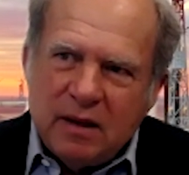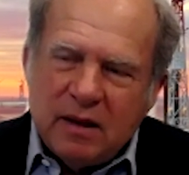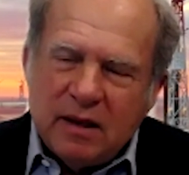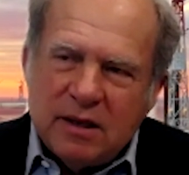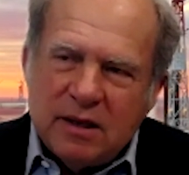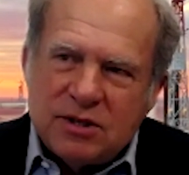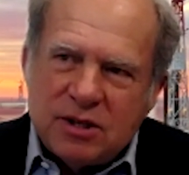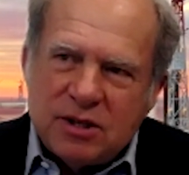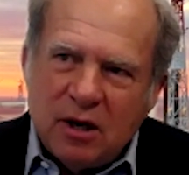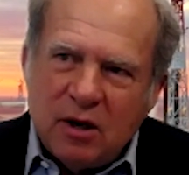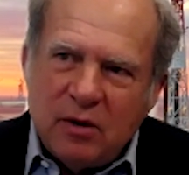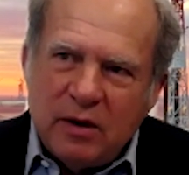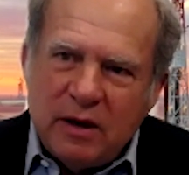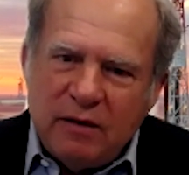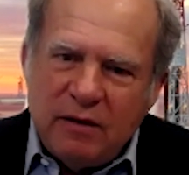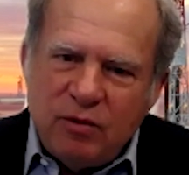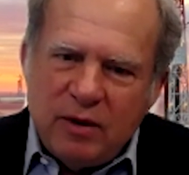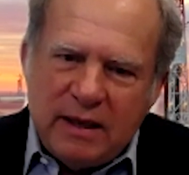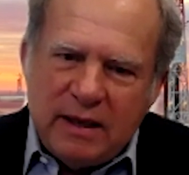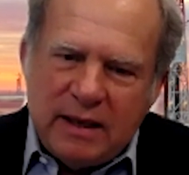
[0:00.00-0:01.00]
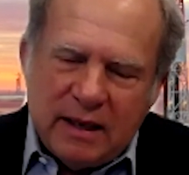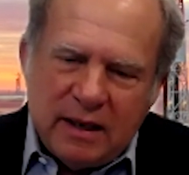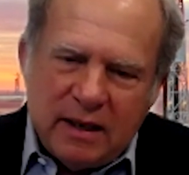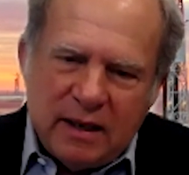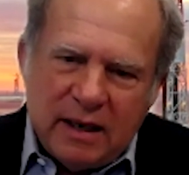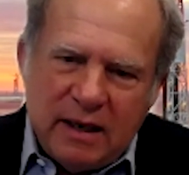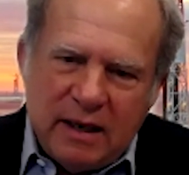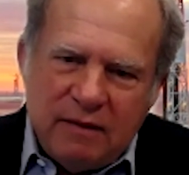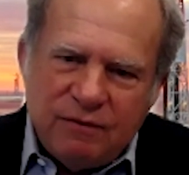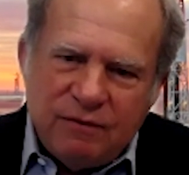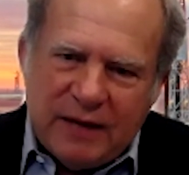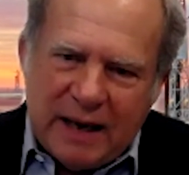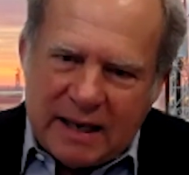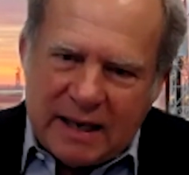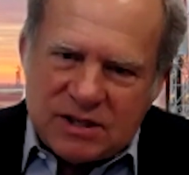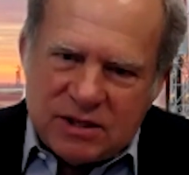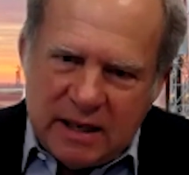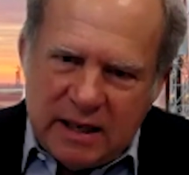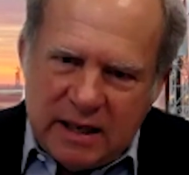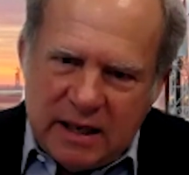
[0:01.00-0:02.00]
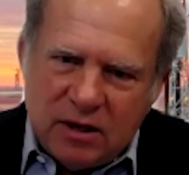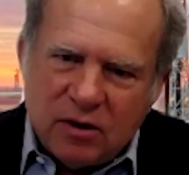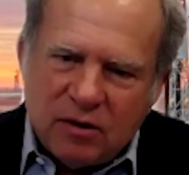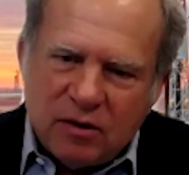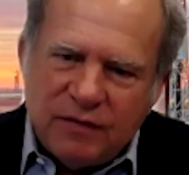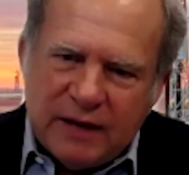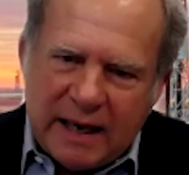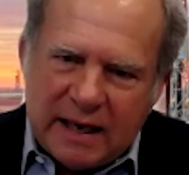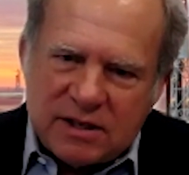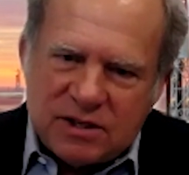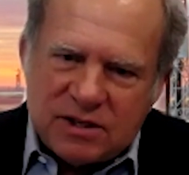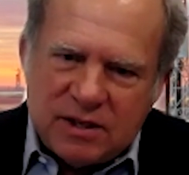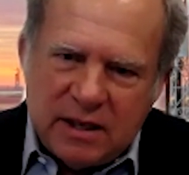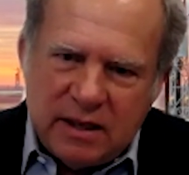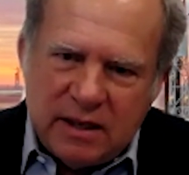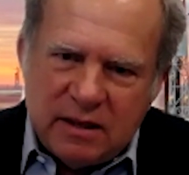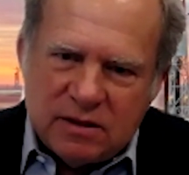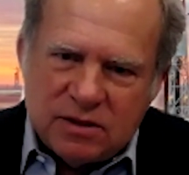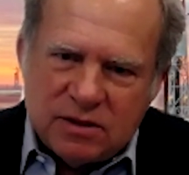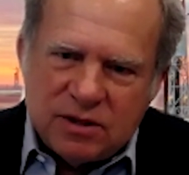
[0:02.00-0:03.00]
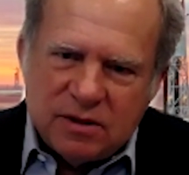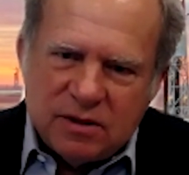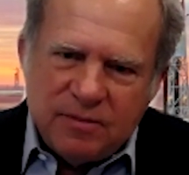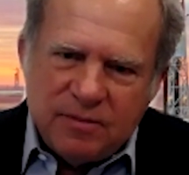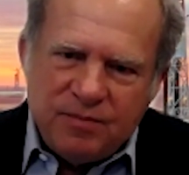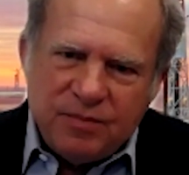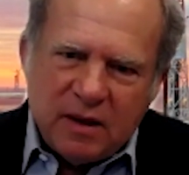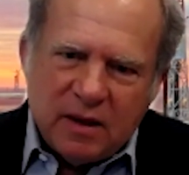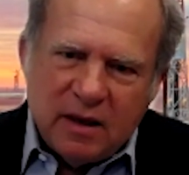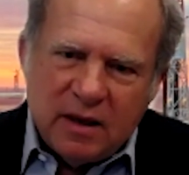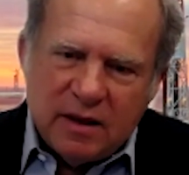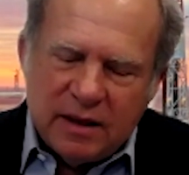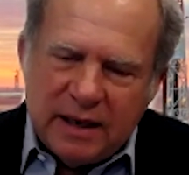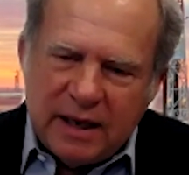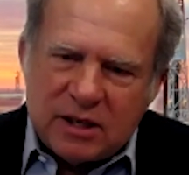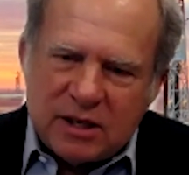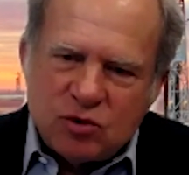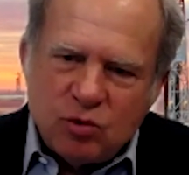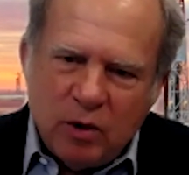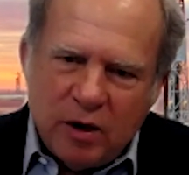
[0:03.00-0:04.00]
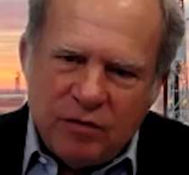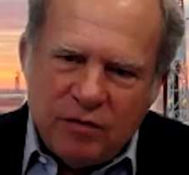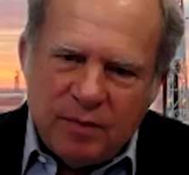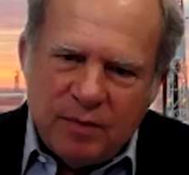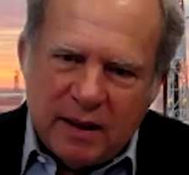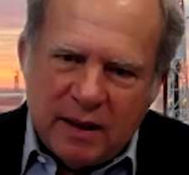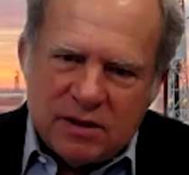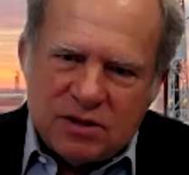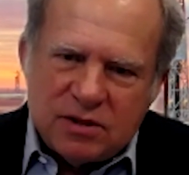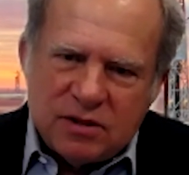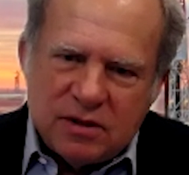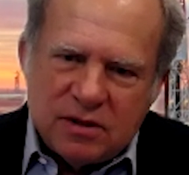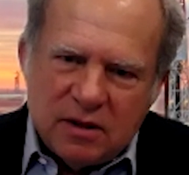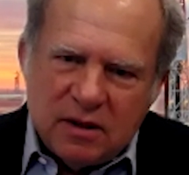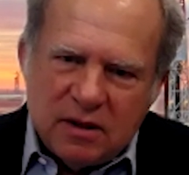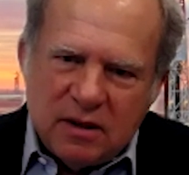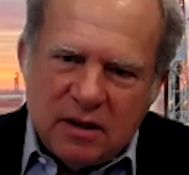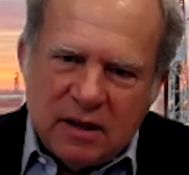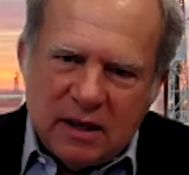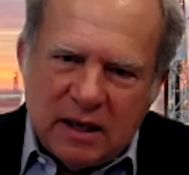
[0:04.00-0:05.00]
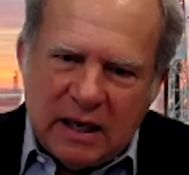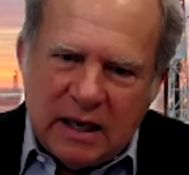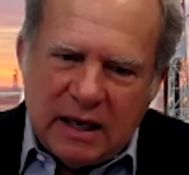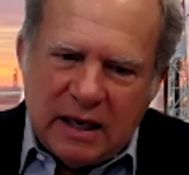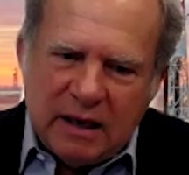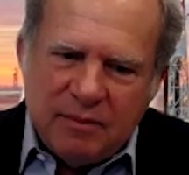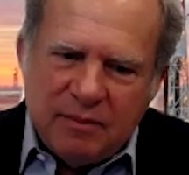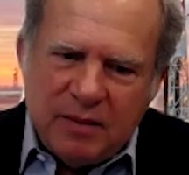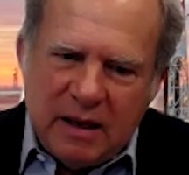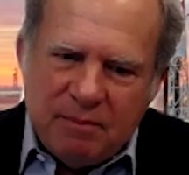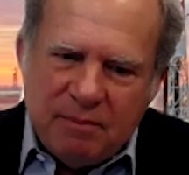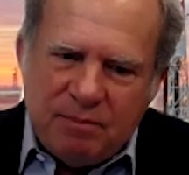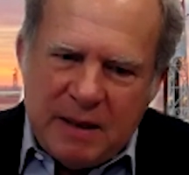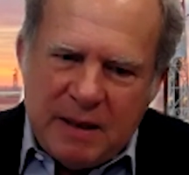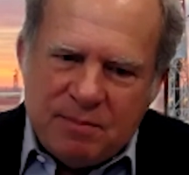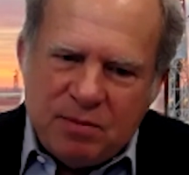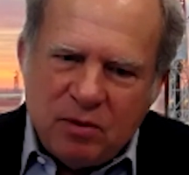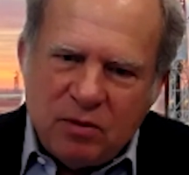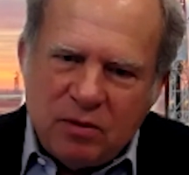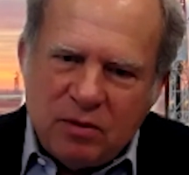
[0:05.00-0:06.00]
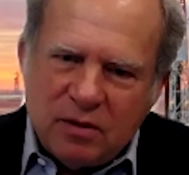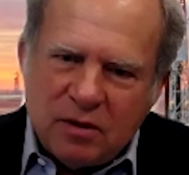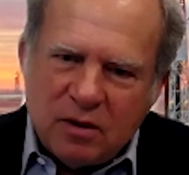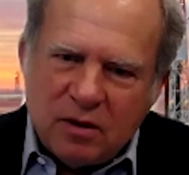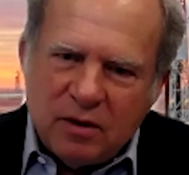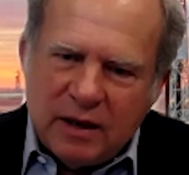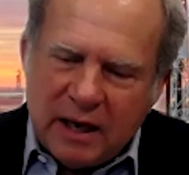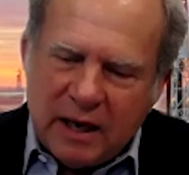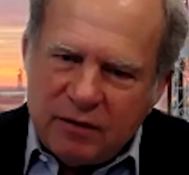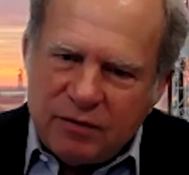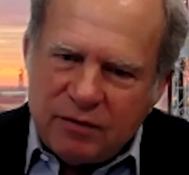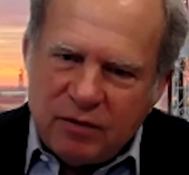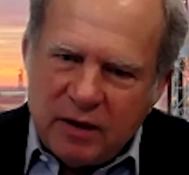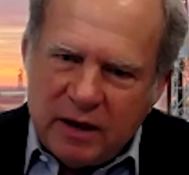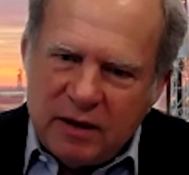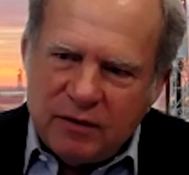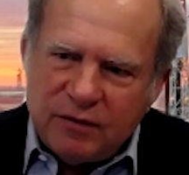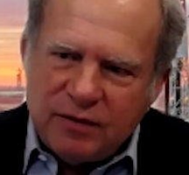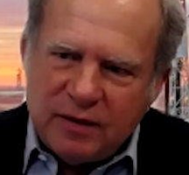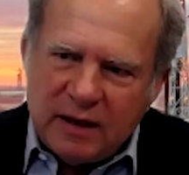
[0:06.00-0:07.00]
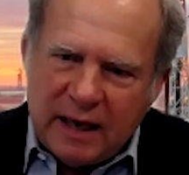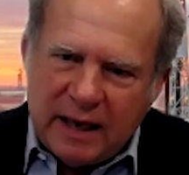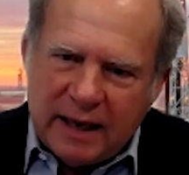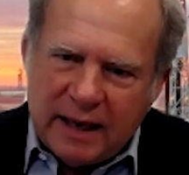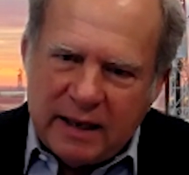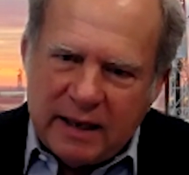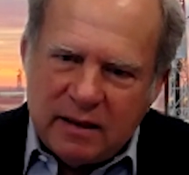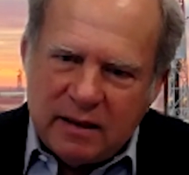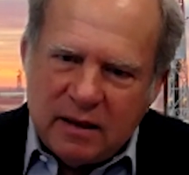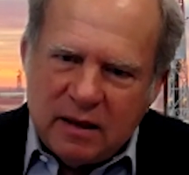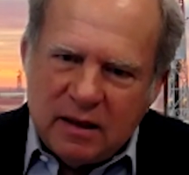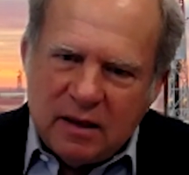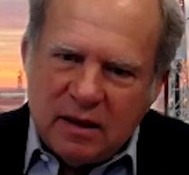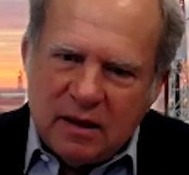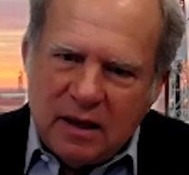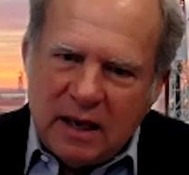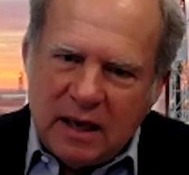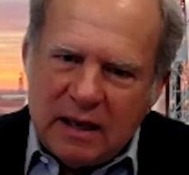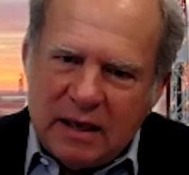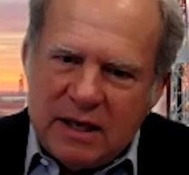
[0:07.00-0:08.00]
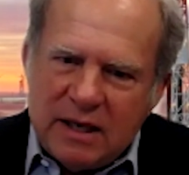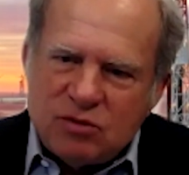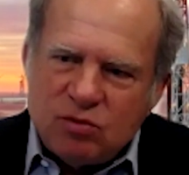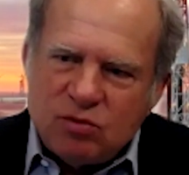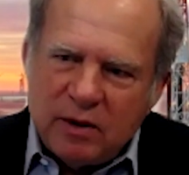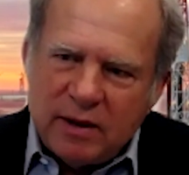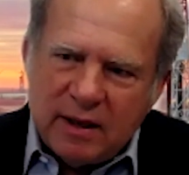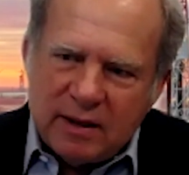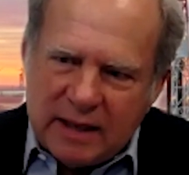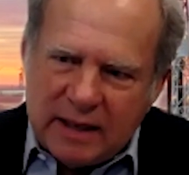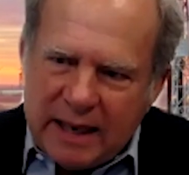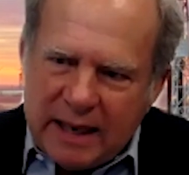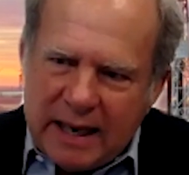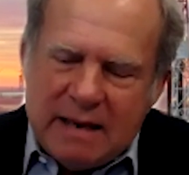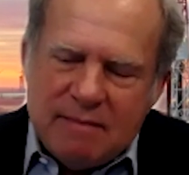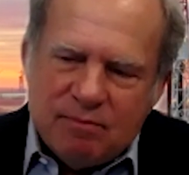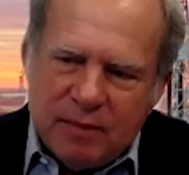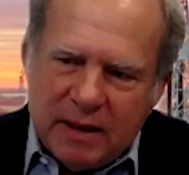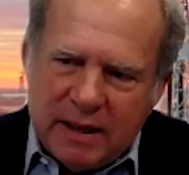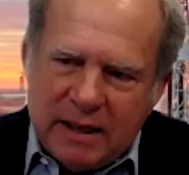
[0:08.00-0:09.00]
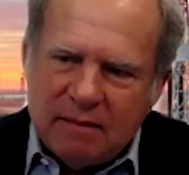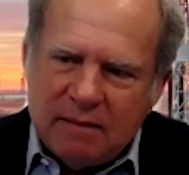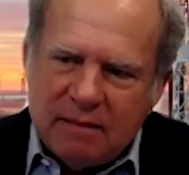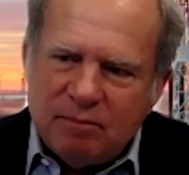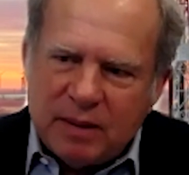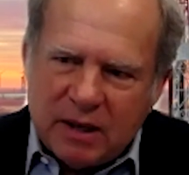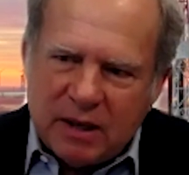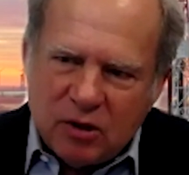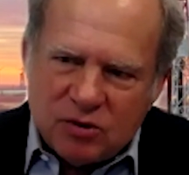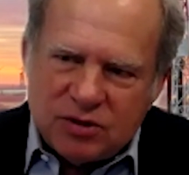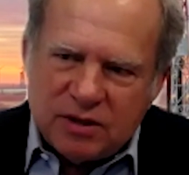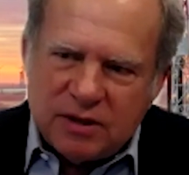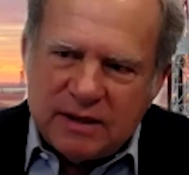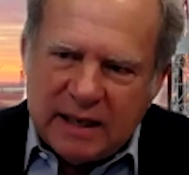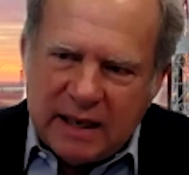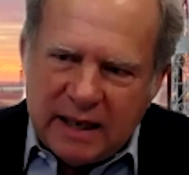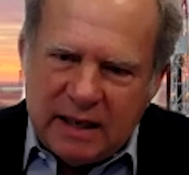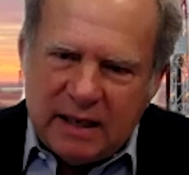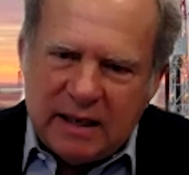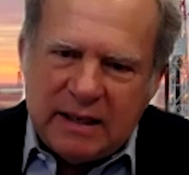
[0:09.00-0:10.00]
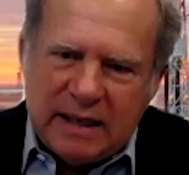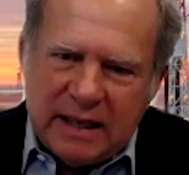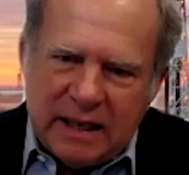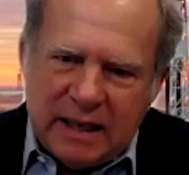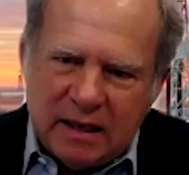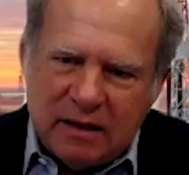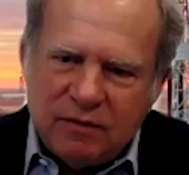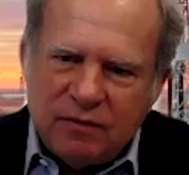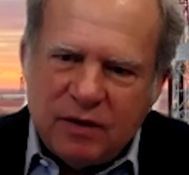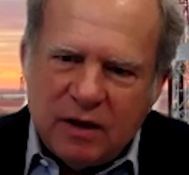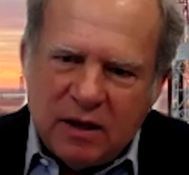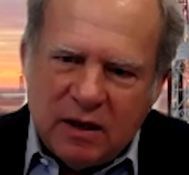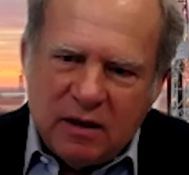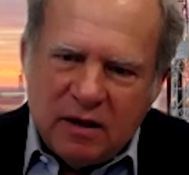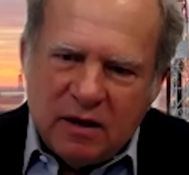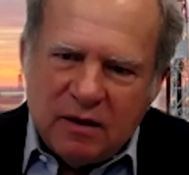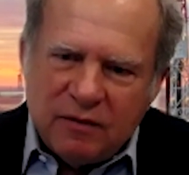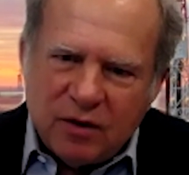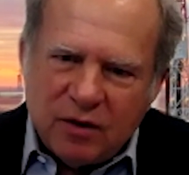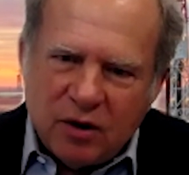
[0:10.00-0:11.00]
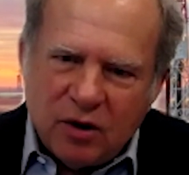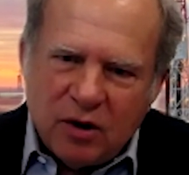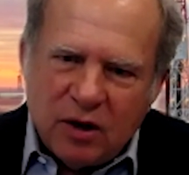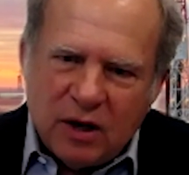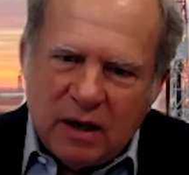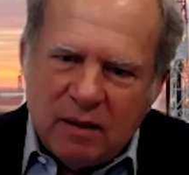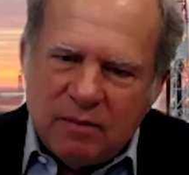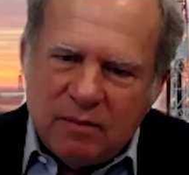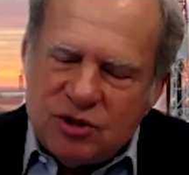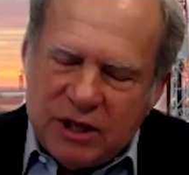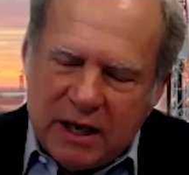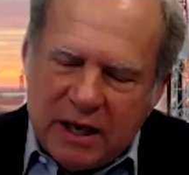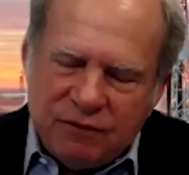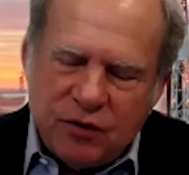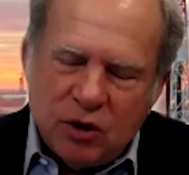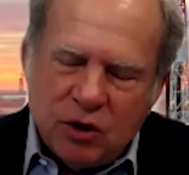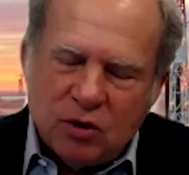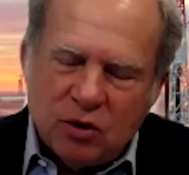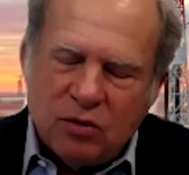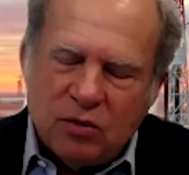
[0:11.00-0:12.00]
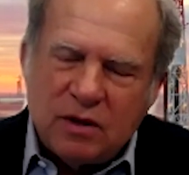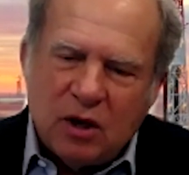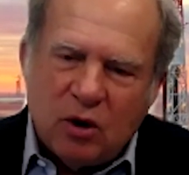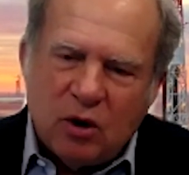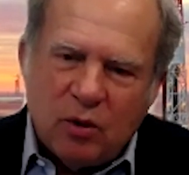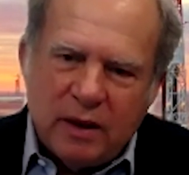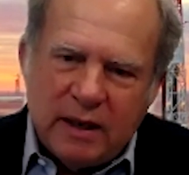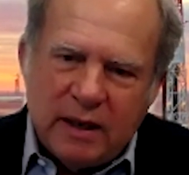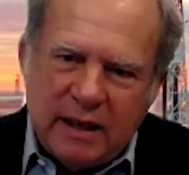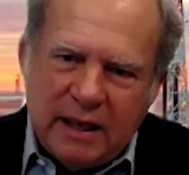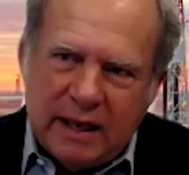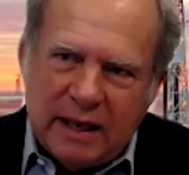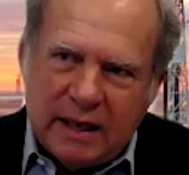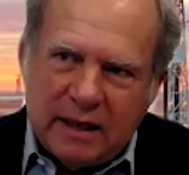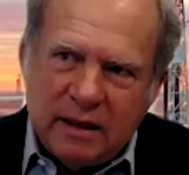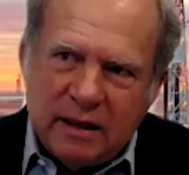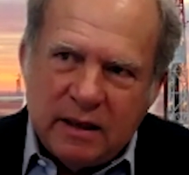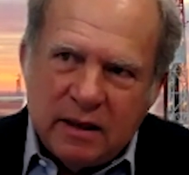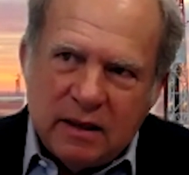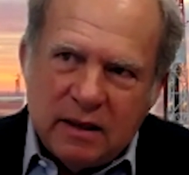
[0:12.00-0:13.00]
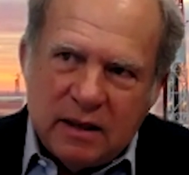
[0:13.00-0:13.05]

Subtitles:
and so if we get a vaccine or vaccines in the next 12 months, and people are not afraid of flying, at least we'll get that 8 million barrels a day again for jet fuel going again.